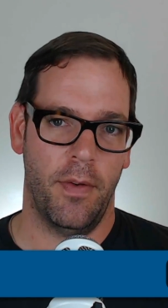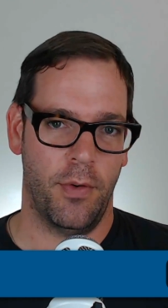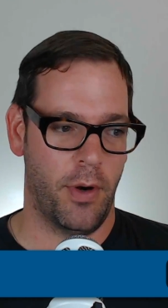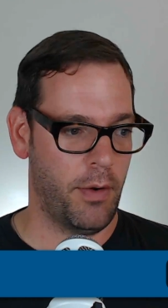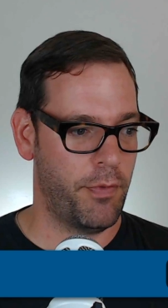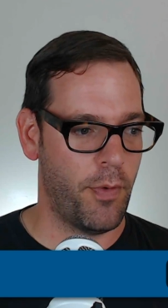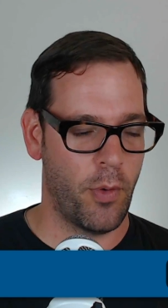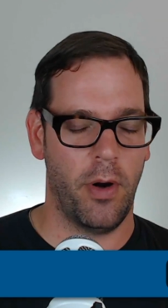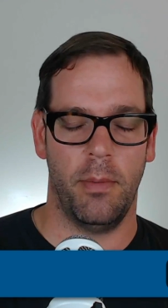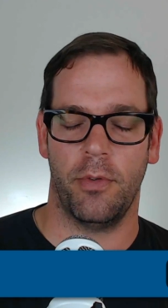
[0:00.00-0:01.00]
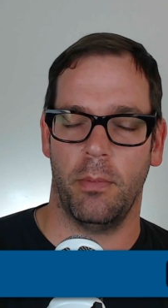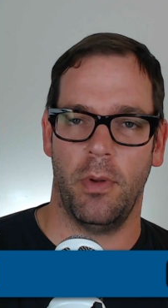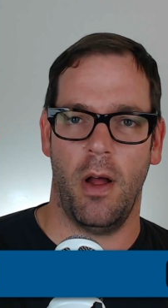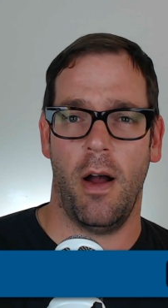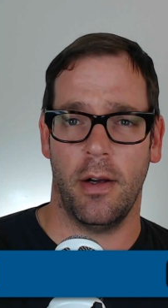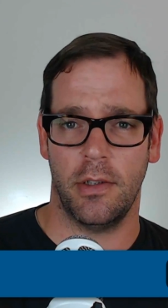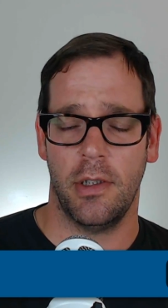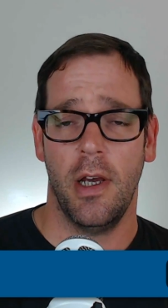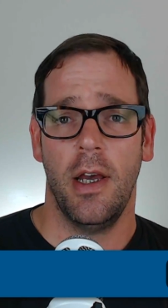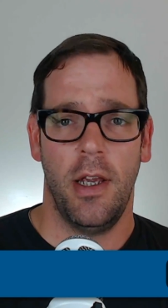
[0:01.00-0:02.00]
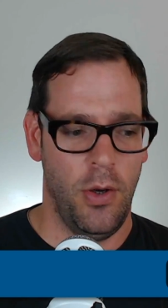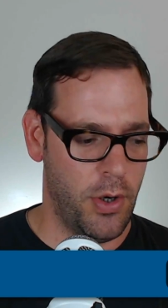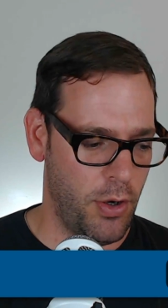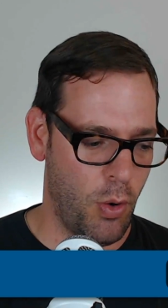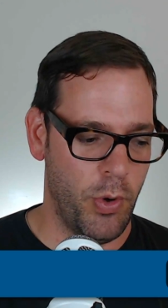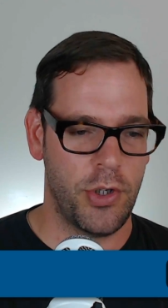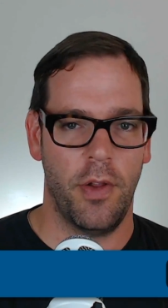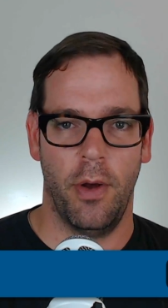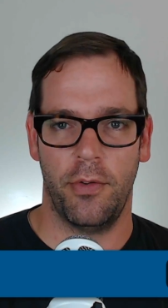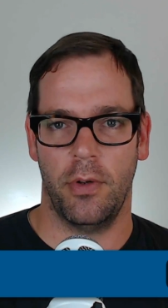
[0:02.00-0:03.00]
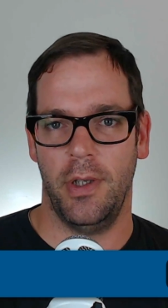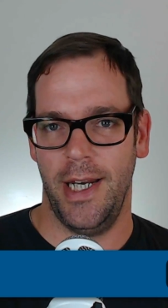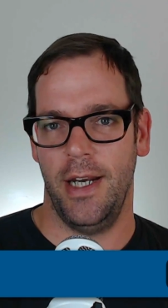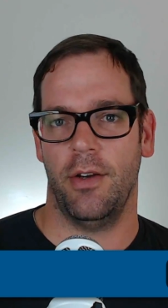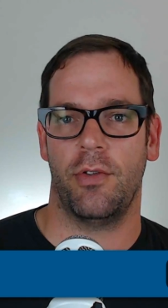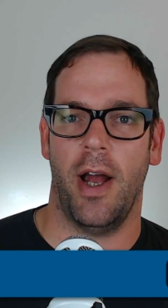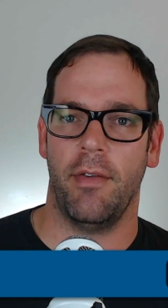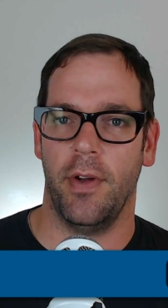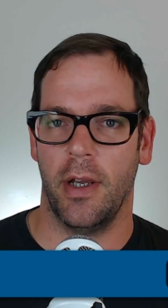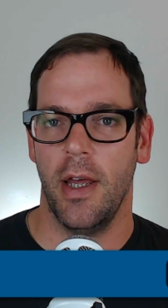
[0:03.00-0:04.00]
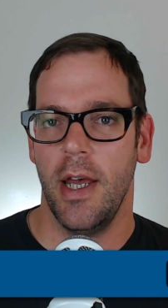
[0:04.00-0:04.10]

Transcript: If you're on forums or blogs, you can know which of those are leading to traffic.